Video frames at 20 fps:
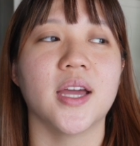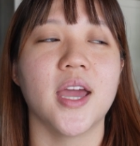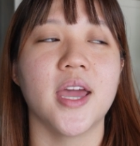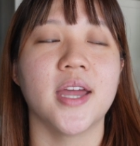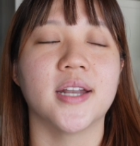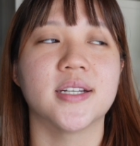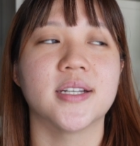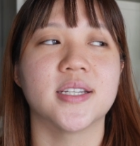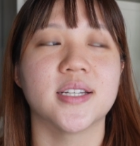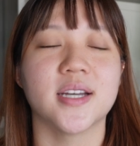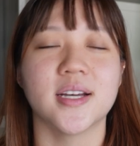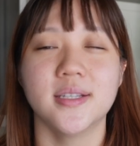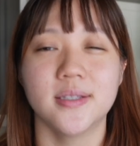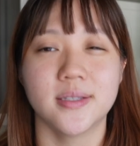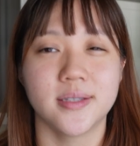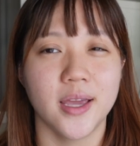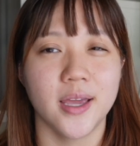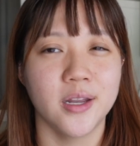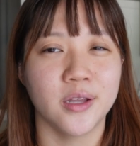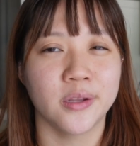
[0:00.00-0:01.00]
it does
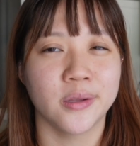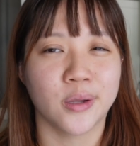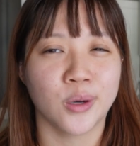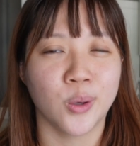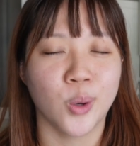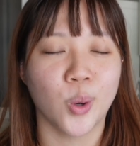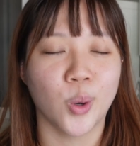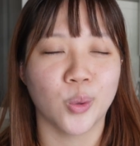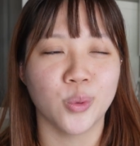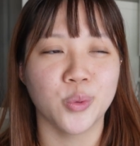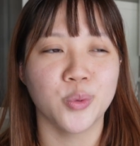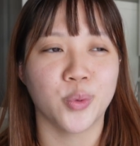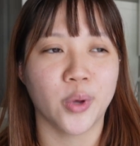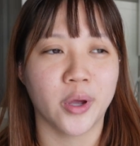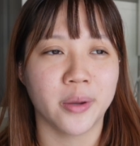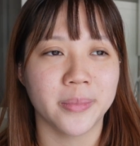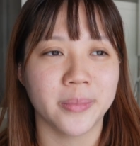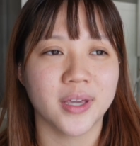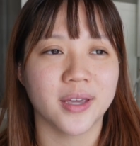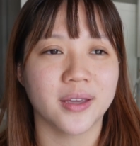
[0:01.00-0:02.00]
get a little
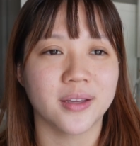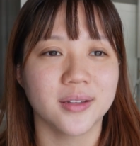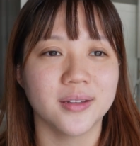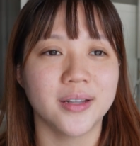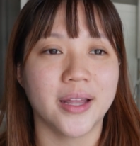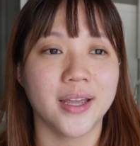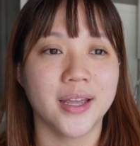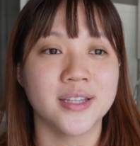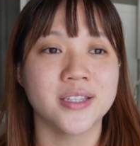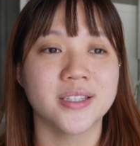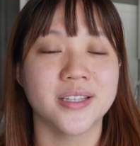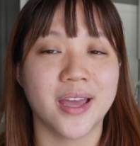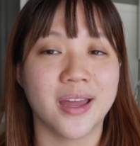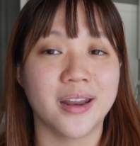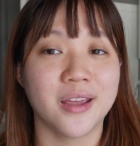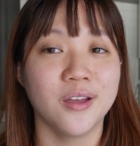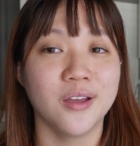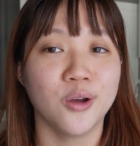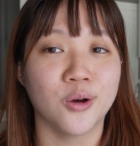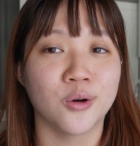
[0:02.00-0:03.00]
overwhelming. Like it's
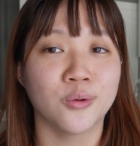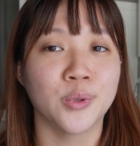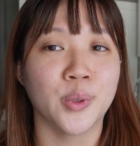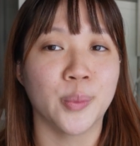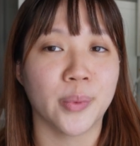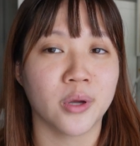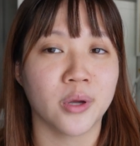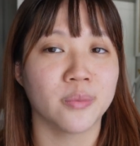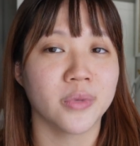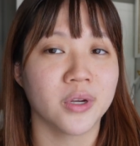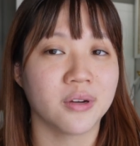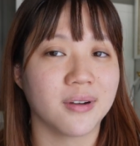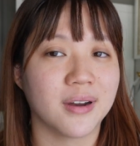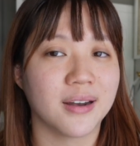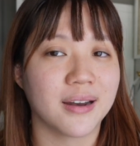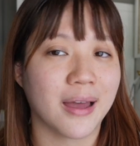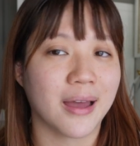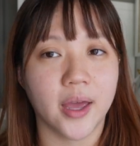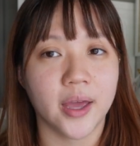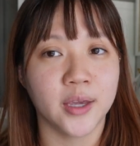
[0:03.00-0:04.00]
getting overwhelming right
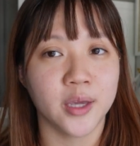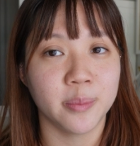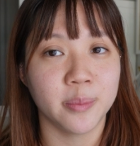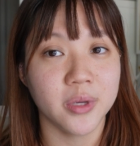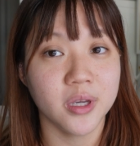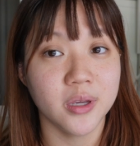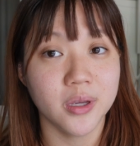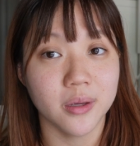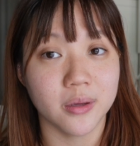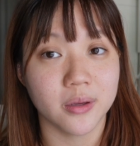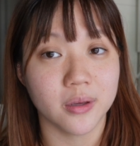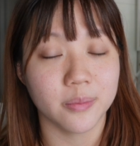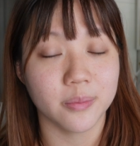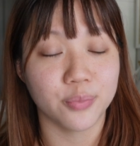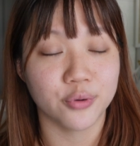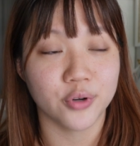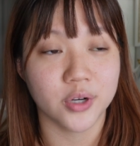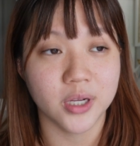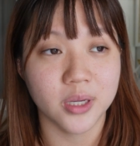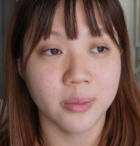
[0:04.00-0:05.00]
now. I be
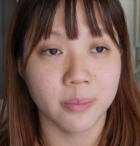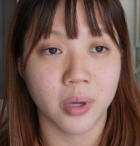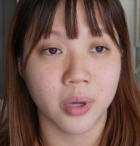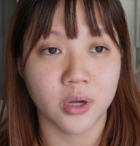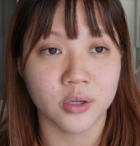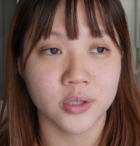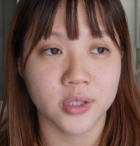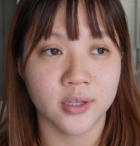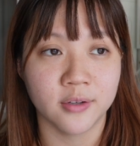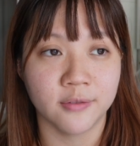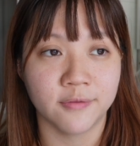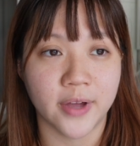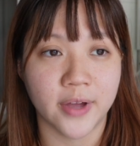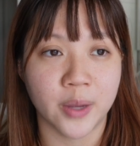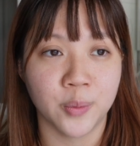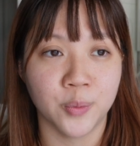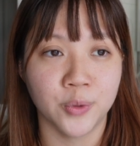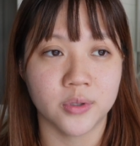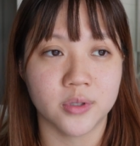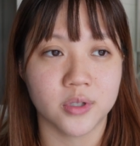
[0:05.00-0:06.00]
pretty impulsive. I
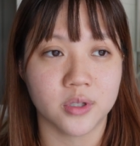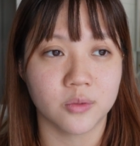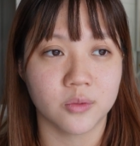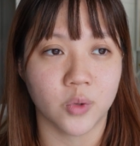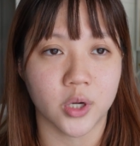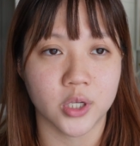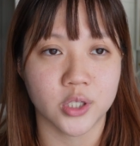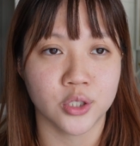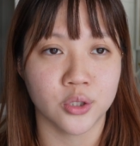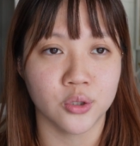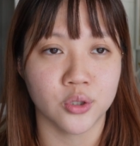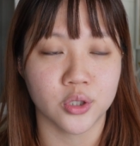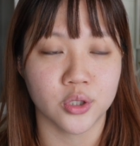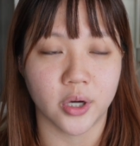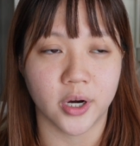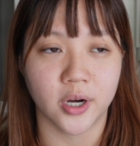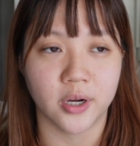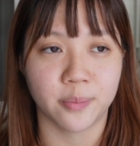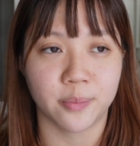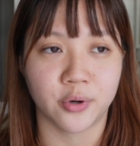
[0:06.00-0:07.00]
would want to
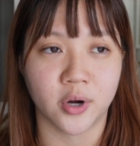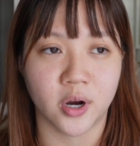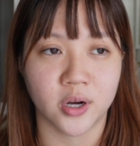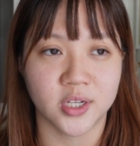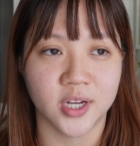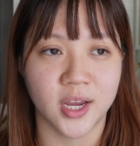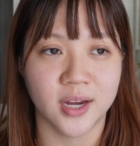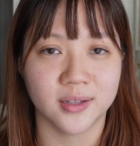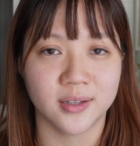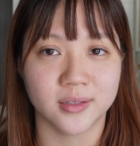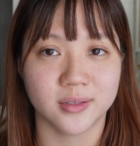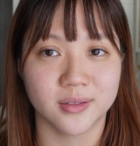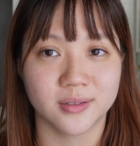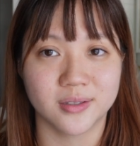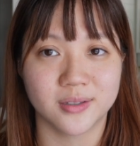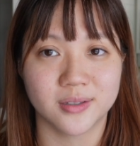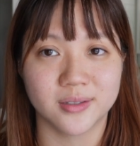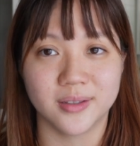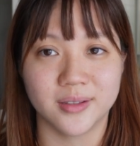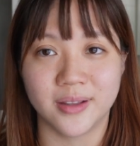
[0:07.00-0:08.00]
start
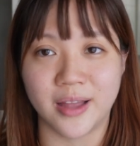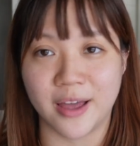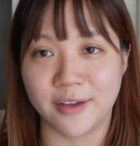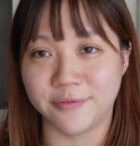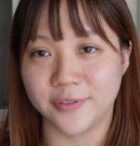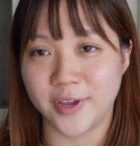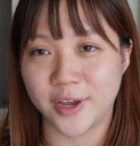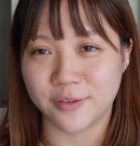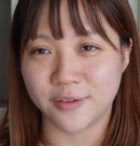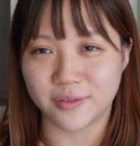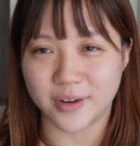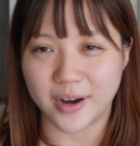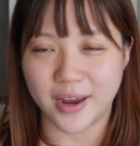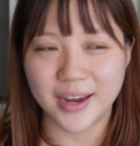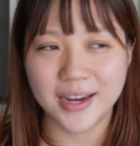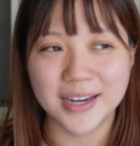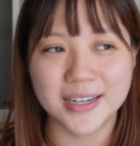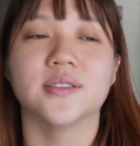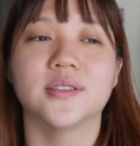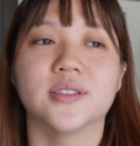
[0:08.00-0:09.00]
projects left and
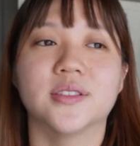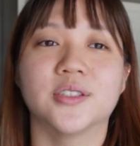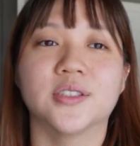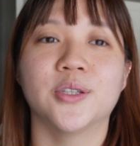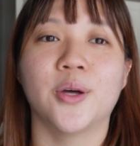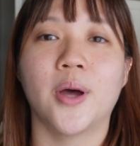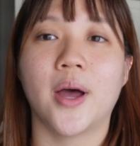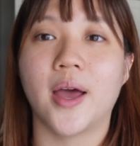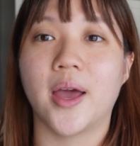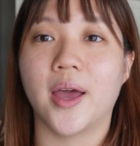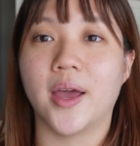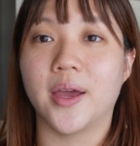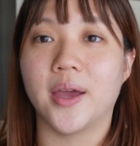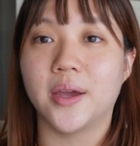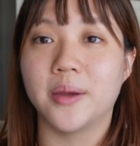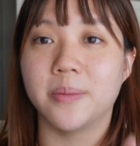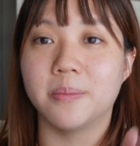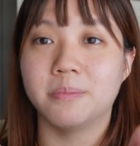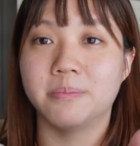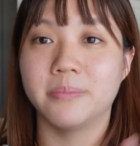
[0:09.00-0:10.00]
right. So
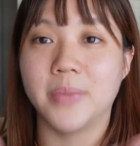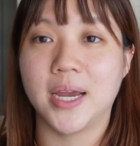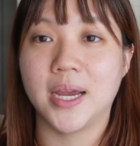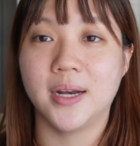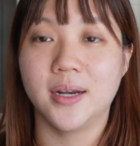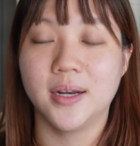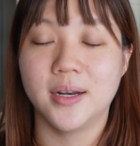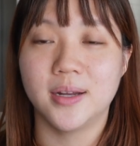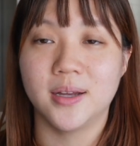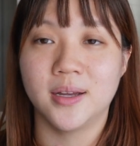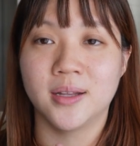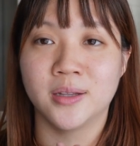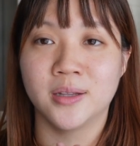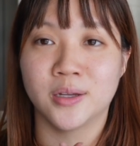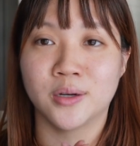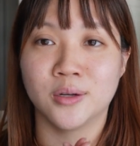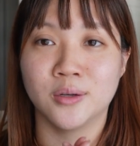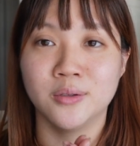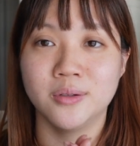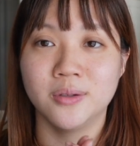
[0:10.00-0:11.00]
I made a
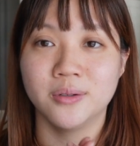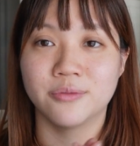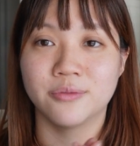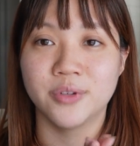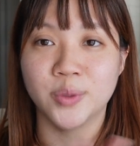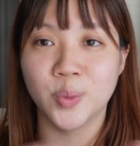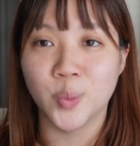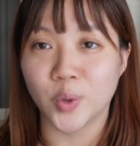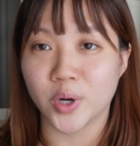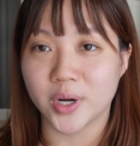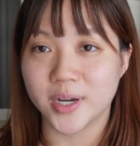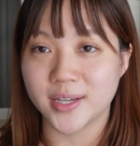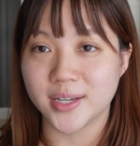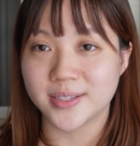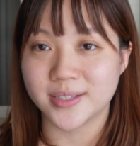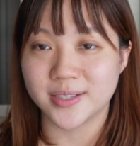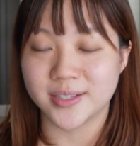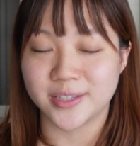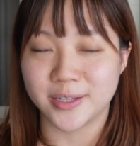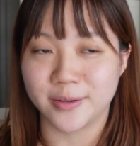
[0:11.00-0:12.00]
little rewarding
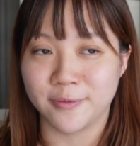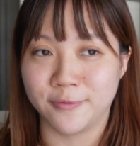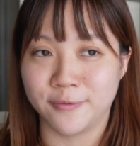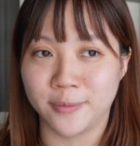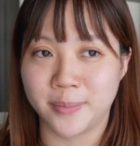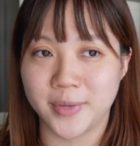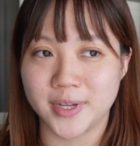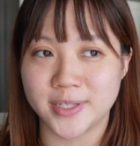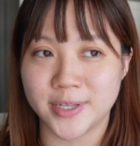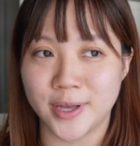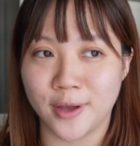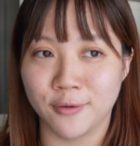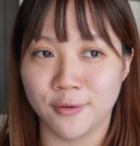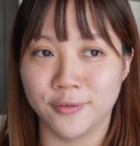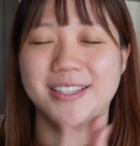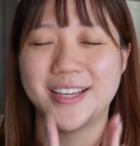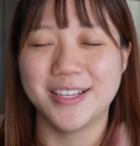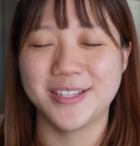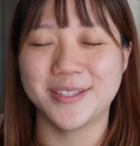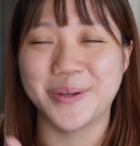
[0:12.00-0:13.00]
system for myself.
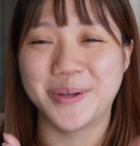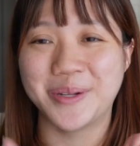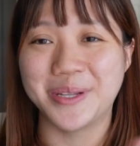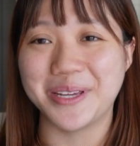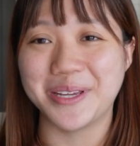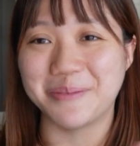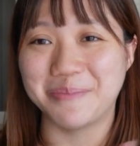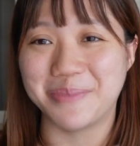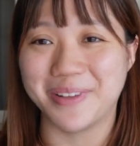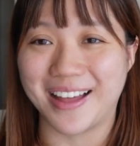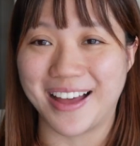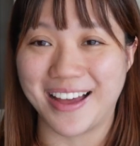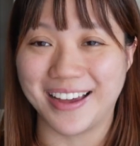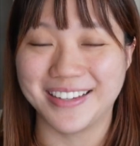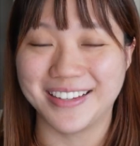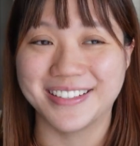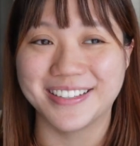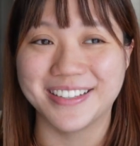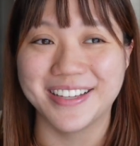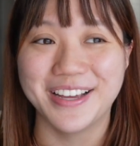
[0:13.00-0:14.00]
This only
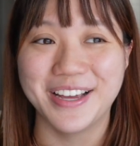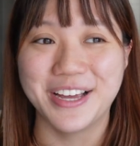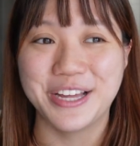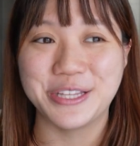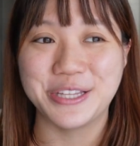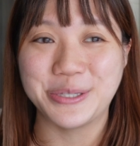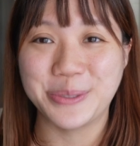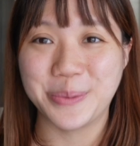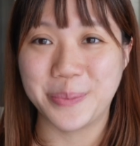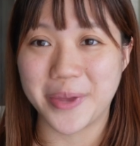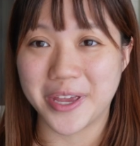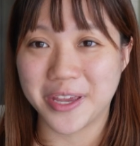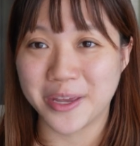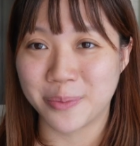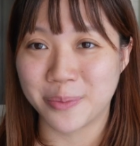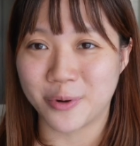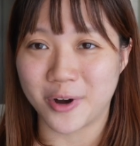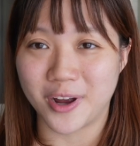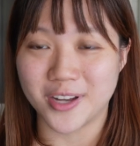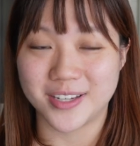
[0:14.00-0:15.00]
applies to bigger
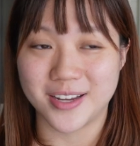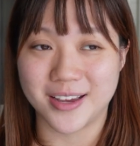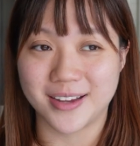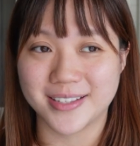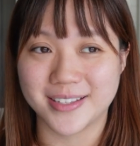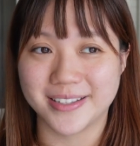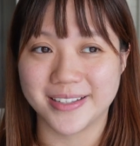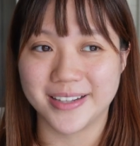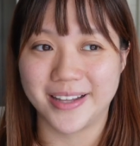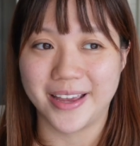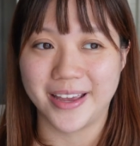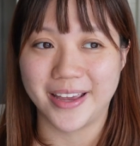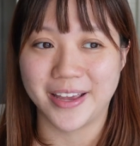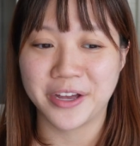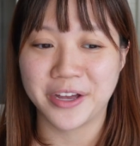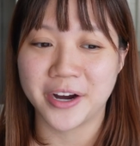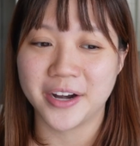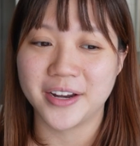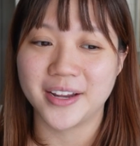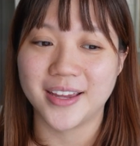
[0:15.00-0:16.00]
projects like
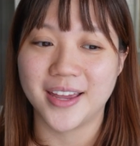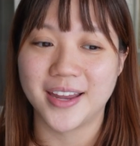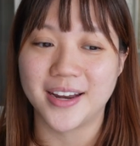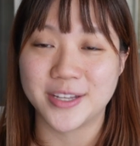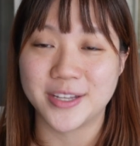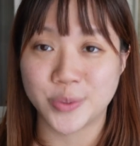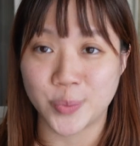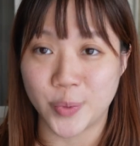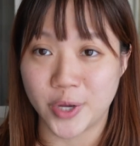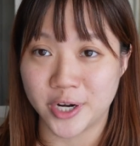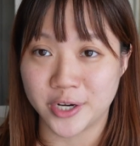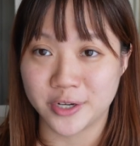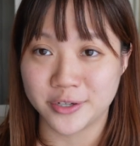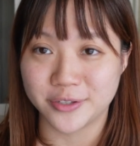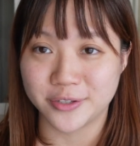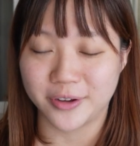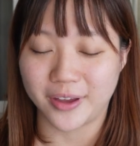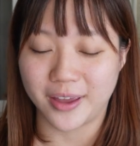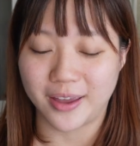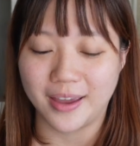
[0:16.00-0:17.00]
cardigan and sweaters,
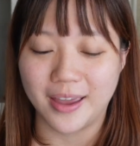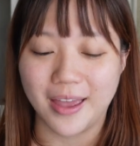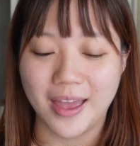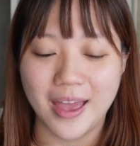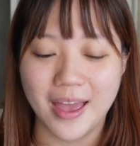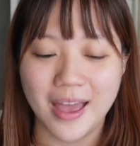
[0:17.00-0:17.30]
okay?